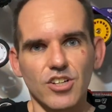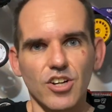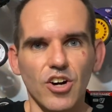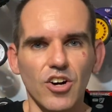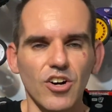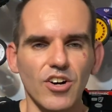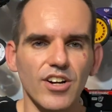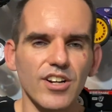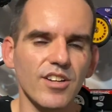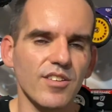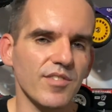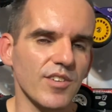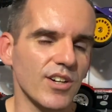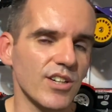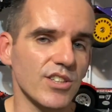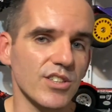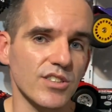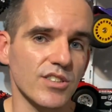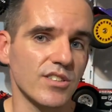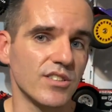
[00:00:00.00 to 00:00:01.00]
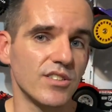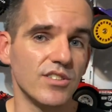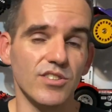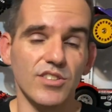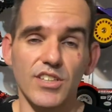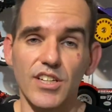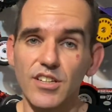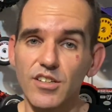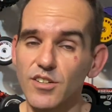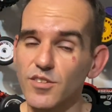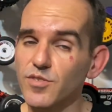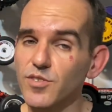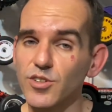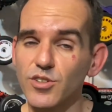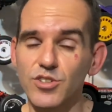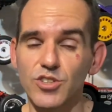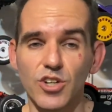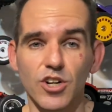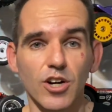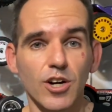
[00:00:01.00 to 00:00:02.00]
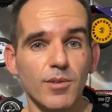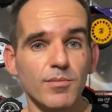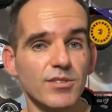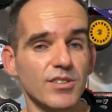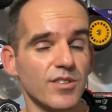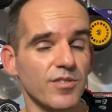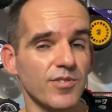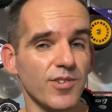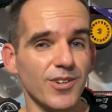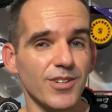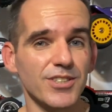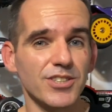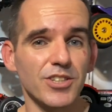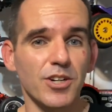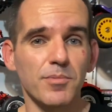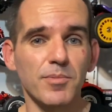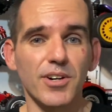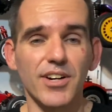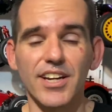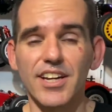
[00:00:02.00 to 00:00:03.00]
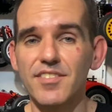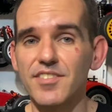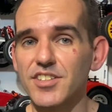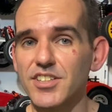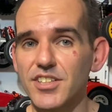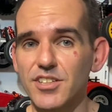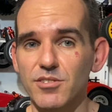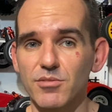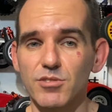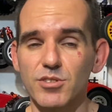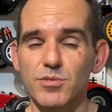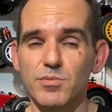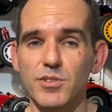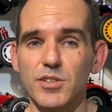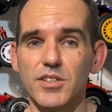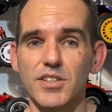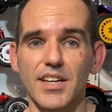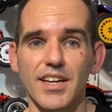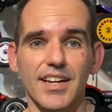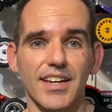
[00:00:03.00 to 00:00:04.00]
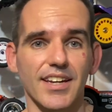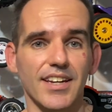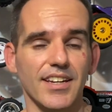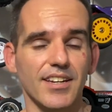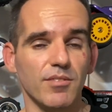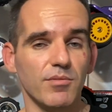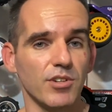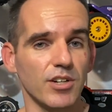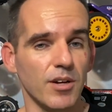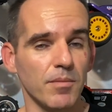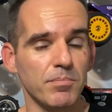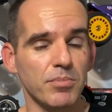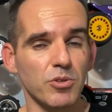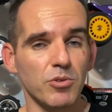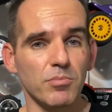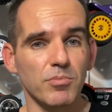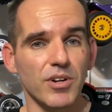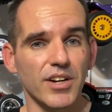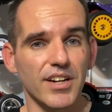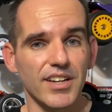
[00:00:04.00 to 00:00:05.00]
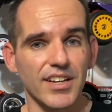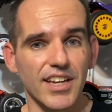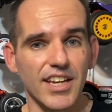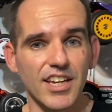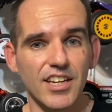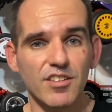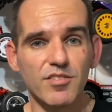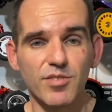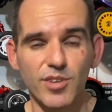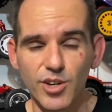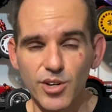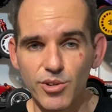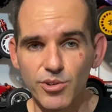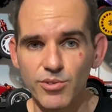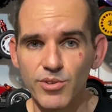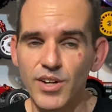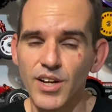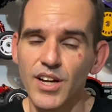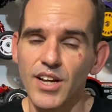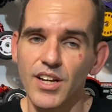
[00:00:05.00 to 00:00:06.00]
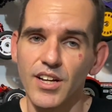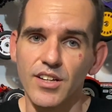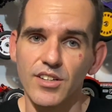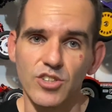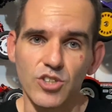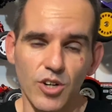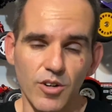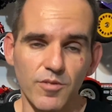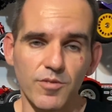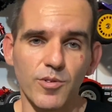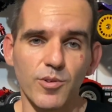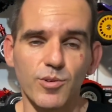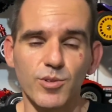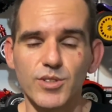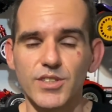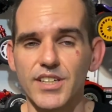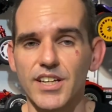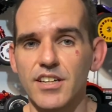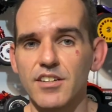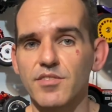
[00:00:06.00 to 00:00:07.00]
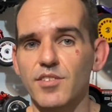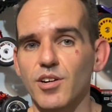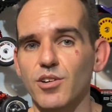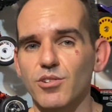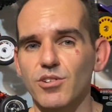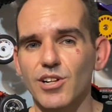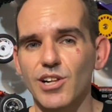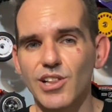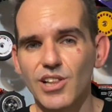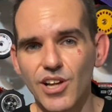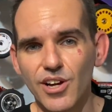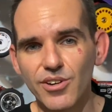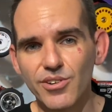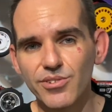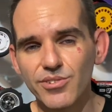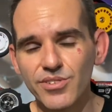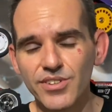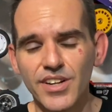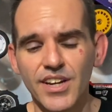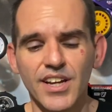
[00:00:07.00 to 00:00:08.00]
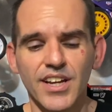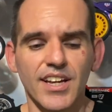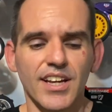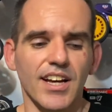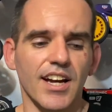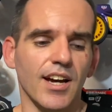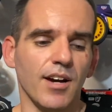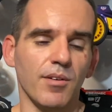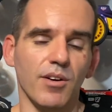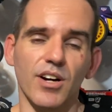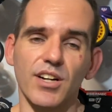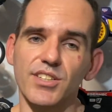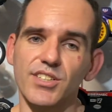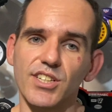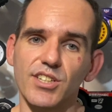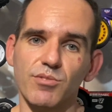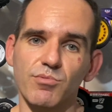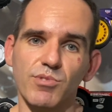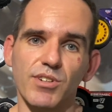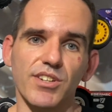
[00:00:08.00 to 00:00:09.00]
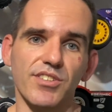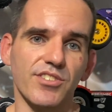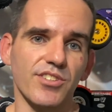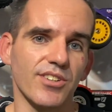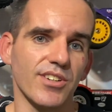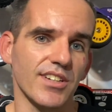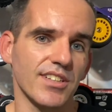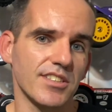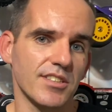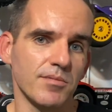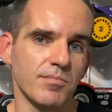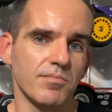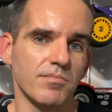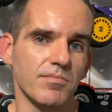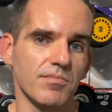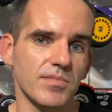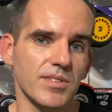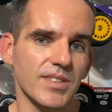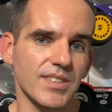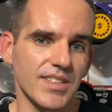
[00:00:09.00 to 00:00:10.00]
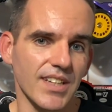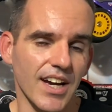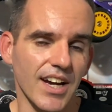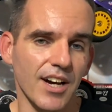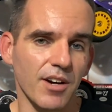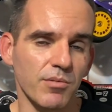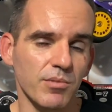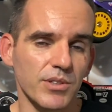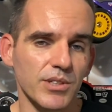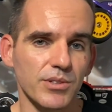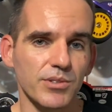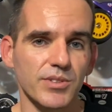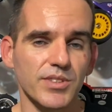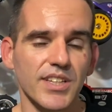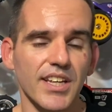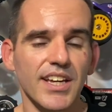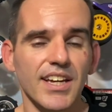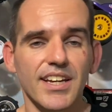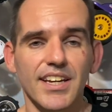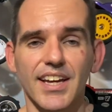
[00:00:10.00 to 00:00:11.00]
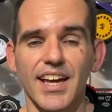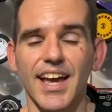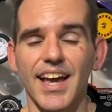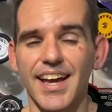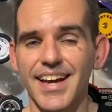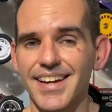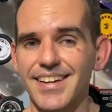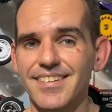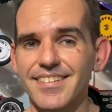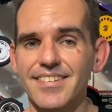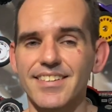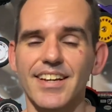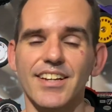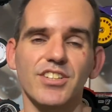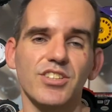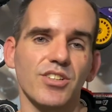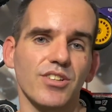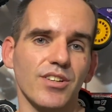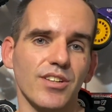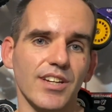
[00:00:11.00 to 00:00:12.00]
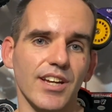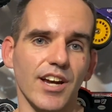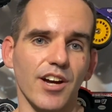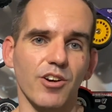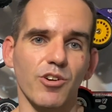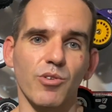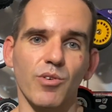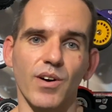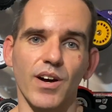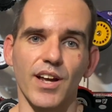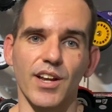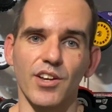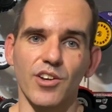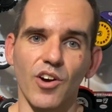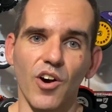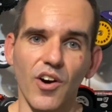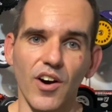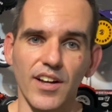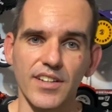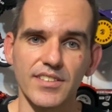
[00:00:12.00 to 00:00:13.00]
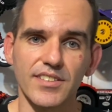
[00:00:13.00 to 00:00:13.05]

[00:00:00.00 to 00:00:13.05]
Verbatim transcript: I just did it a few times. The first time I ever did it was when I built my Evo Top Force Evo clone. I did Rit Dye some star wheels there, and they turned out quite nice.